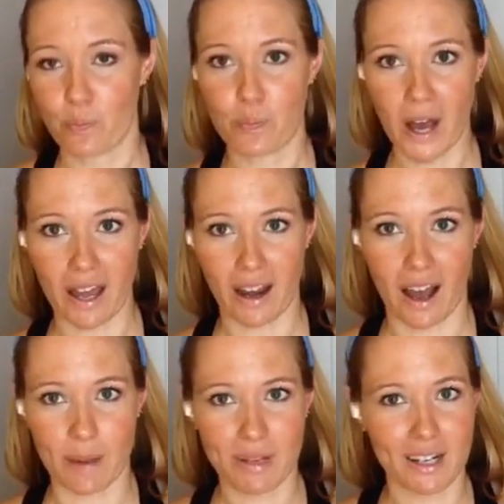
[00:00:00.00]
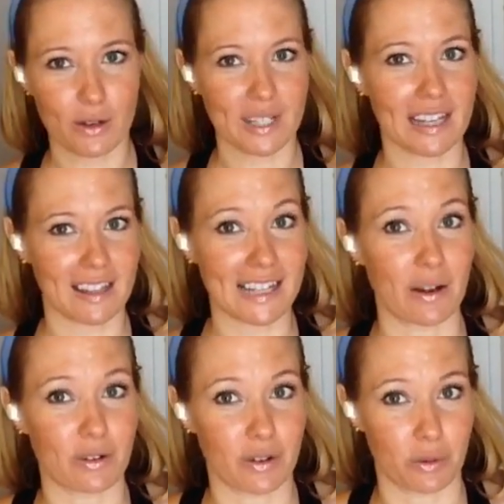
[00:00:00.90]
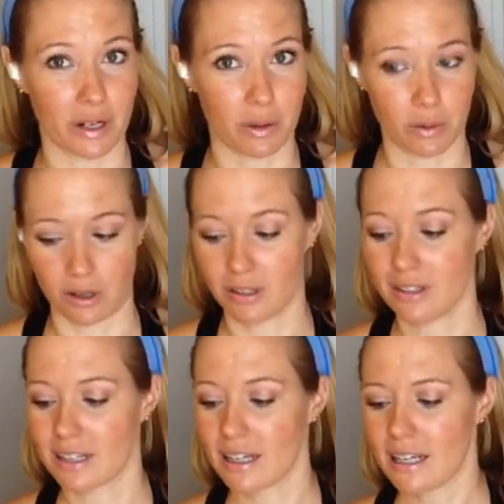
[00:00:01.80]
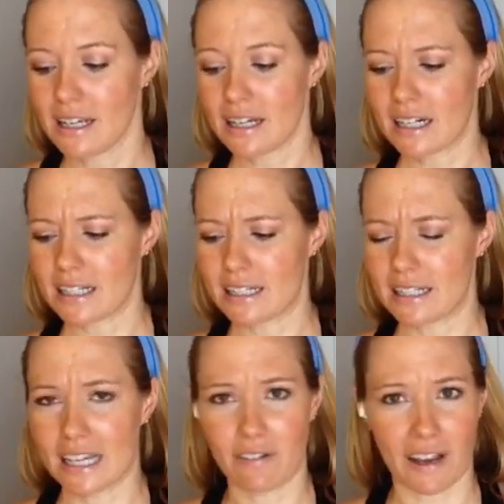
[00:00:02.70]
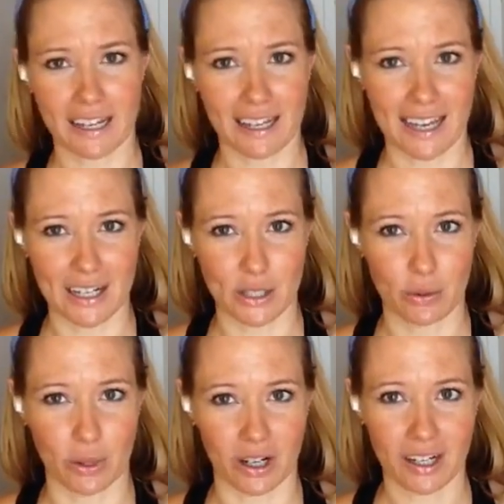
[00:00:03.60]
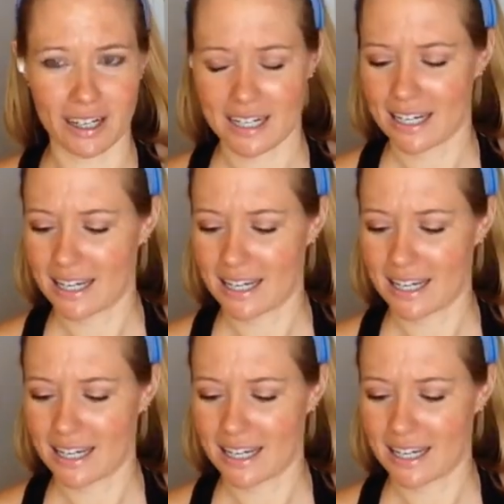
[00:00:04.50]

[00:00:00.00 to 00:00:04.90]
But I'm going to go take these out into the real world, see if I can get it to work.